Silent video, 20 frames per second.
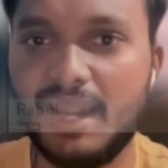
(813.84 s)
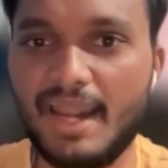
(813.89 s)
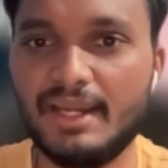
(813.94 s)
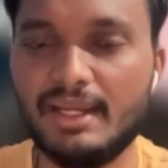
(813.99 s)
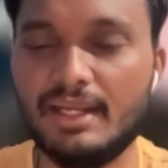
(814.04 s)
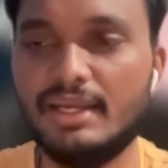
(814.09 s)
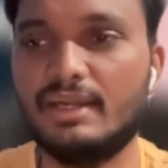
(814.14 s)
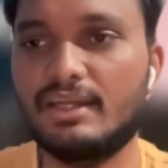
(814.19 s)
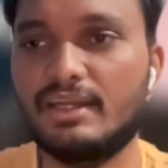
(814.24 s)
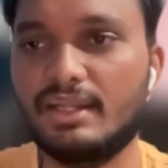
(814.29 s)

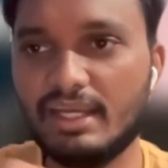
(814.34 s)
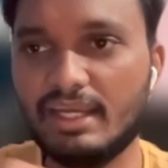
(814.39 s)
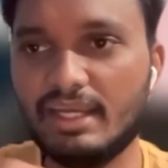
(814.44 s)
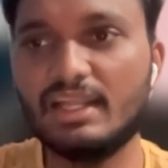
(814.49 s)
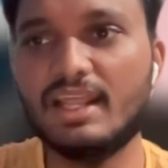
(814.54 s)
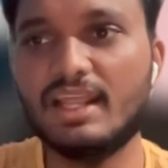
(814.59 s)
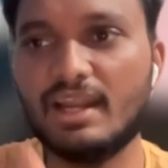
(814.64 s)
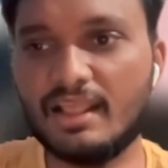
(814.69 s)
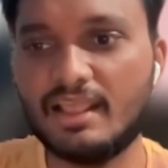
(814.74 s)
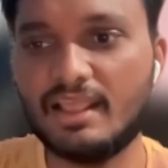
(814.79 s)
and it
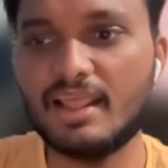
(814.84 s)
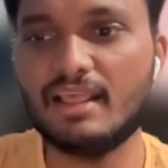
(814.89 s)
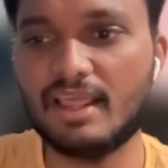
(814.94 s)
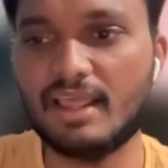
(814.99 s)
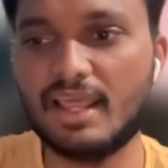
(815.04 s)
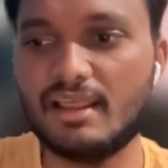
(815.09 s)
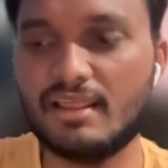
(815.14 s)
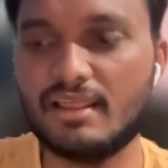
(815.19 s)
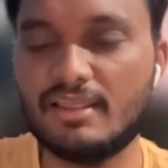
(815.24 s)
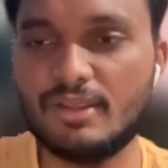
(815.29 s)

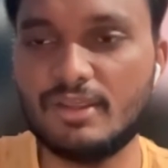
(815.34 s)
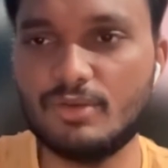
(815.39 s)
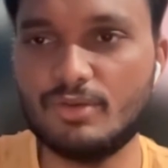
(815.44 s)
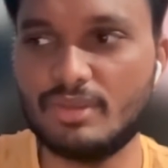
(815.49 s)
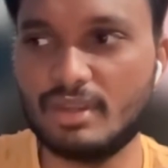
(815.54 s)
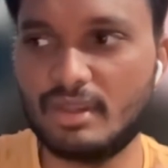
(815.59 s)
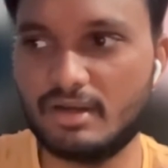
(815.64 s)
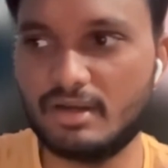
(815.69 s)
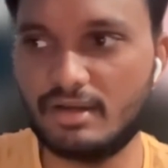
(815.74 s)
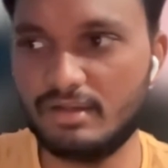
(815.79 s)
increases as the
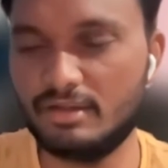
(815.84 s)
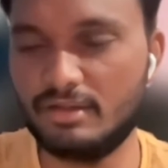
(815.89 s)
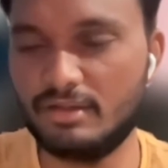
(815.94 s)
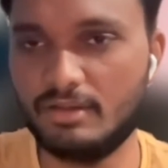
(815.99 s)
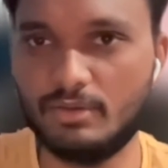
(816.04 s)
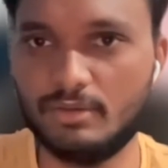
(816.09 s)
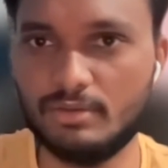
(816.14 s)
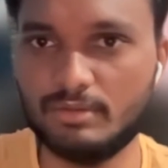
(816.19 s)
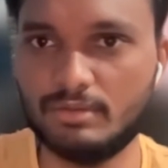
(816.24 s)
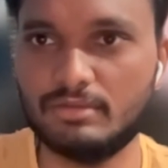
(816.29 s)

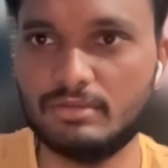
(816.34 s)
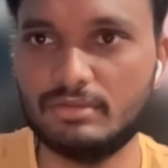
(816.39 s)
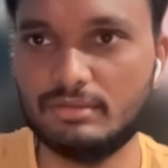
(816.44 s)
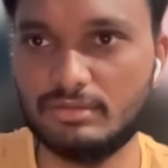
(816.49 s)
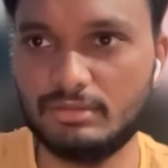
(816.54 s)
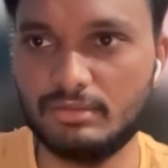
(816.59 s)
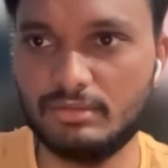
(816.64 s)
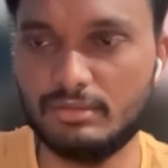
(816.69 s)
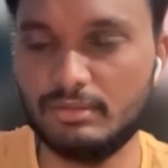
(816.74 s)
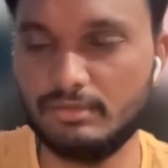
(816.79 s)
user
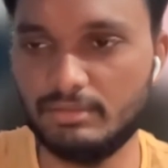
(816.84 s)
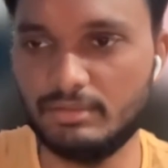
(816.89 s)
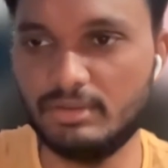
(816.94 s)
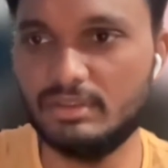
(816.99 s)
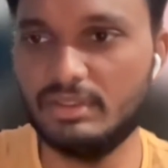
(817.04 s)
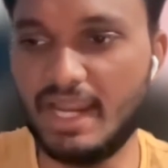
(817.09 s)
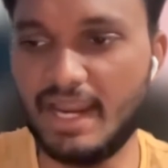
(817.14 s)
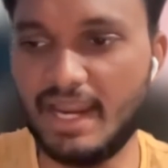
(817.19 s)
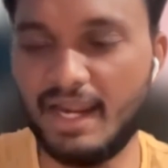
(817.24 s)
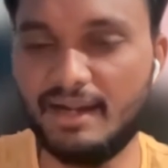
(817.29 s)

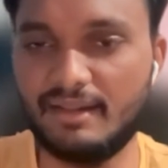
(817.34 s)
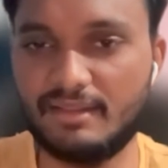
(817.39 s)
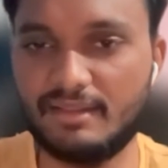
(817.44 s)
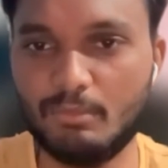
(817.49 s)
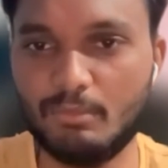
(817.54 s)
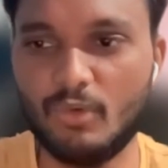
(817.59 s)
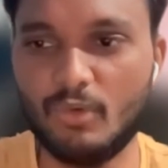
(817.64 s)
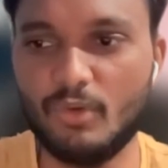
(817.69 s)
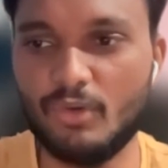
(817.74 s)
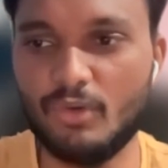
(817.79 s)

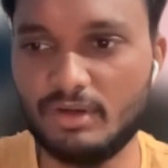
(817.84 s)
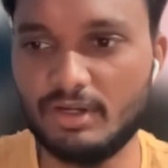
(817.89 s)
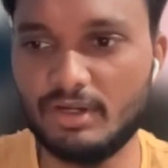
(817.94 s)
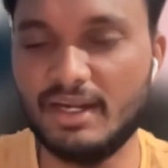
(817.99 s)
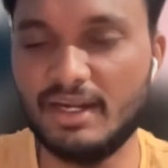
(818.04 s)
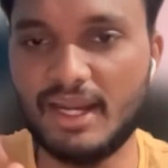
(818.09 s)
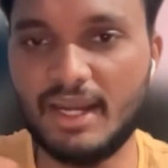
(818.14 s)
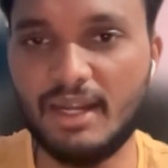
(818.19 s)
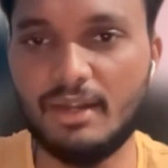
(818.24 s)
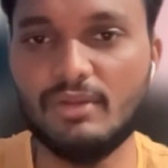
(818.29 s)
adds
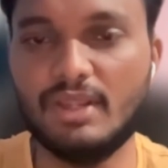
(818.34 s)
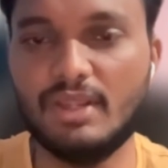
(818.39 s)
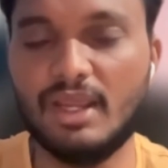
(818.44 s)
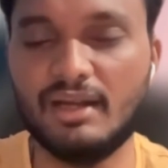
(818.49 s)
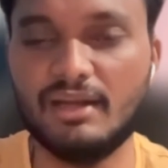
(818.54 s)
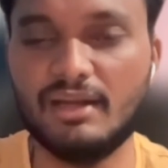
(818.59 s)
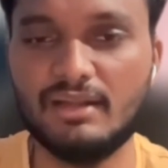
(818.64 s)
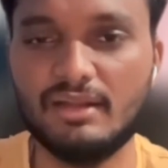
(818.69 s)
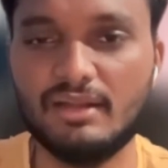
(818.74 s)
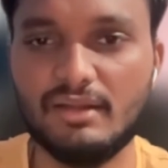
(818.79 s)
more data
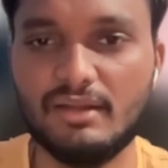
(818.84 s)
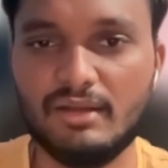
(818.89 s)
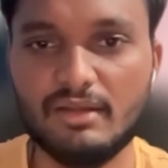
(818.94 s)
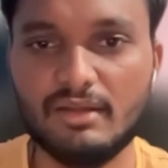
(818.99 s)
into that.